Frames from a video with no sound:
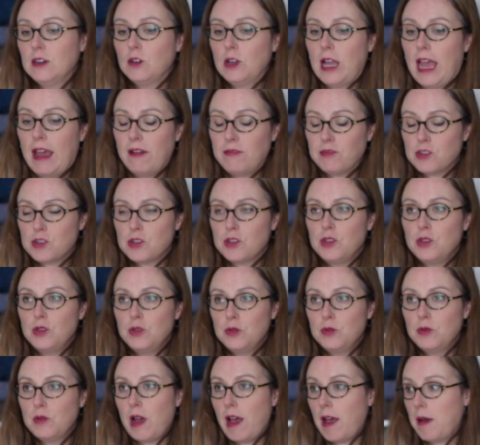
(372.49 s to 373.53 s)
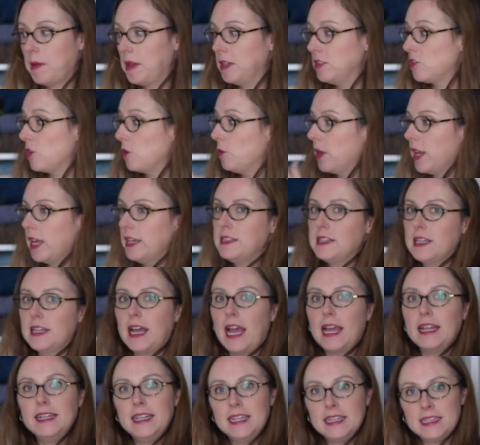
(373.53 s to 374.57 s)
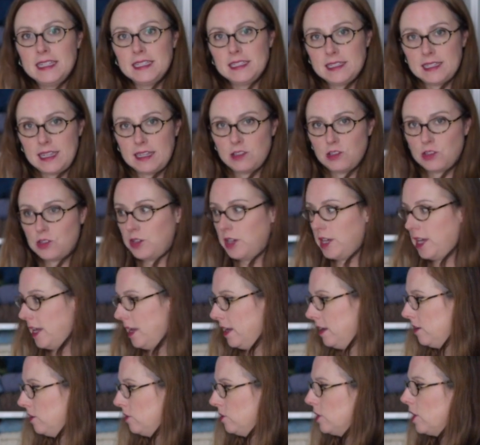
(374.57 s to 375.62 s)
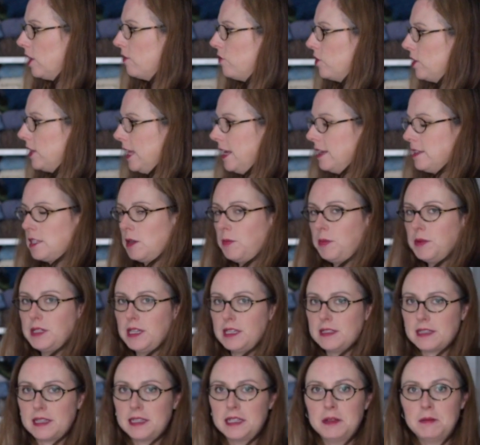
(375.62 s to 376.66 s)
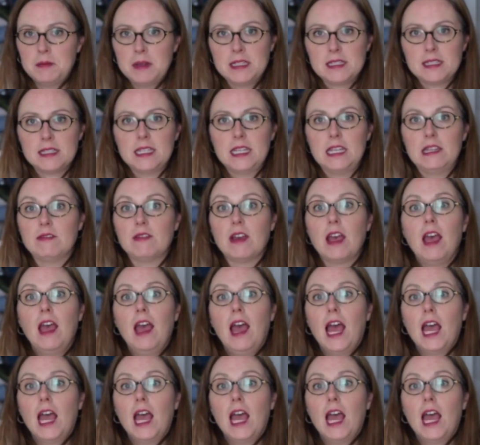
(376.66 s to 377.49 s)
After you, and so what I did, I knit this yesterday, or over the last couple days, I knit my sleeve.